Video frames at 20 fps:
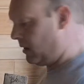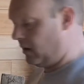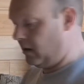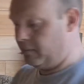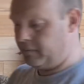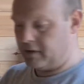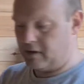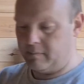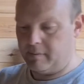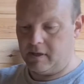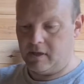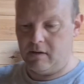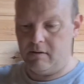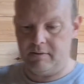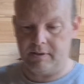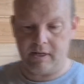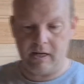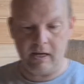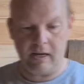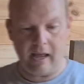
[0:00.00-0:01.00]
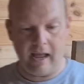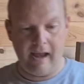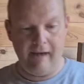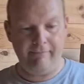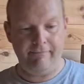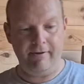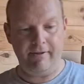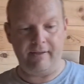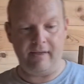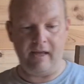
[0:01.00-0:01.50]
I'm going to be using
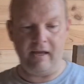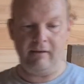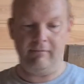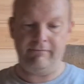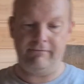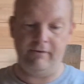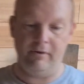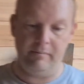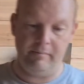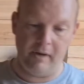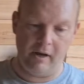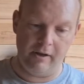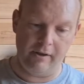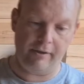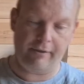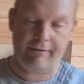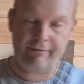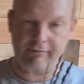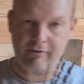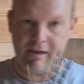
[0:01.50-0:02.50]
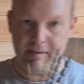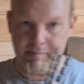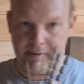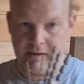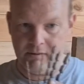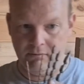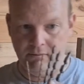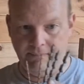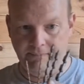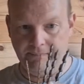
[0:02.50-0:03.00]
everything from 3
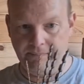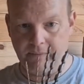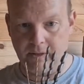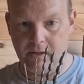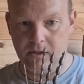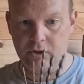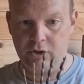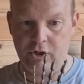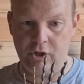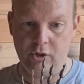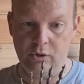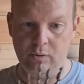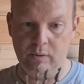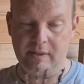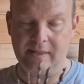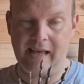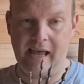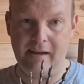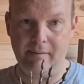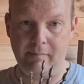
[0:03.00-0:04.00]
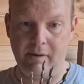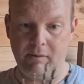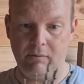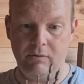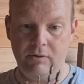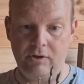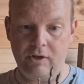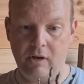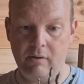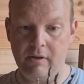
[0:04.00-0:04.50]
mil to 10 mil.
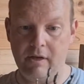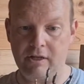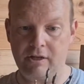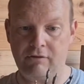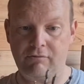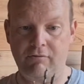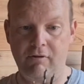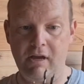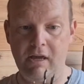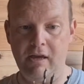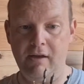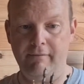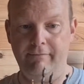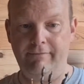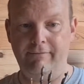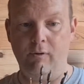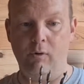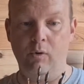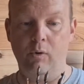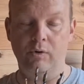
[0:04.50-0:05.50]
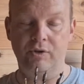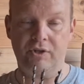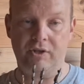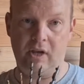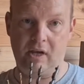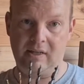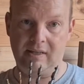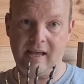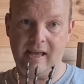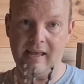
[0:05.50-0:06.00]
So there's 3, 4,
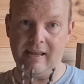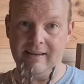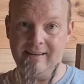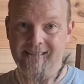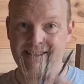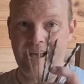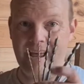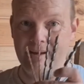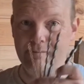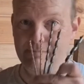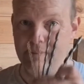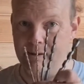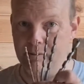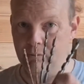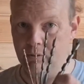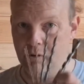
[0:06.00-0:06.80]
6, 8 and 10 mil